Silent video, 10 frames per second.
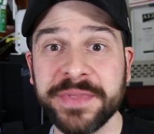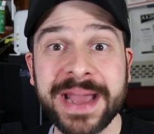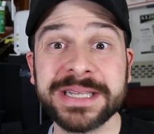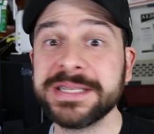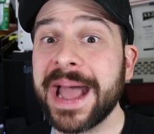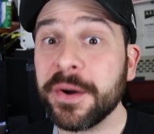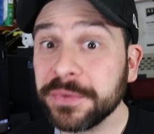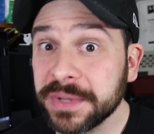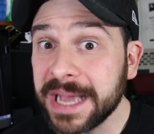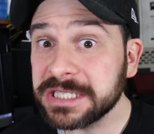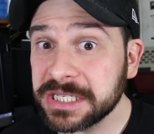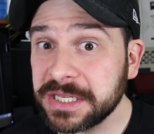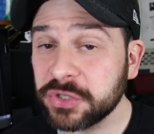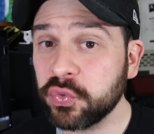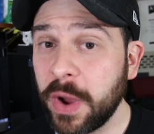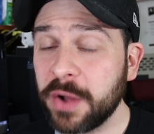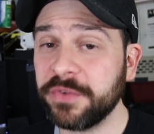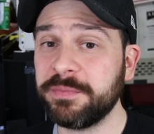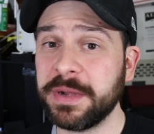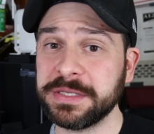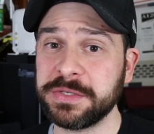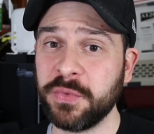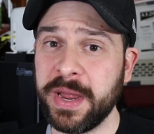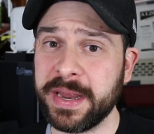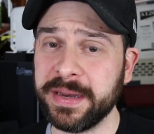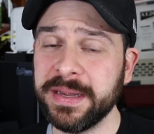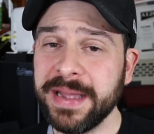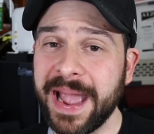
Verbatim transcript: that is now less than twelve months away,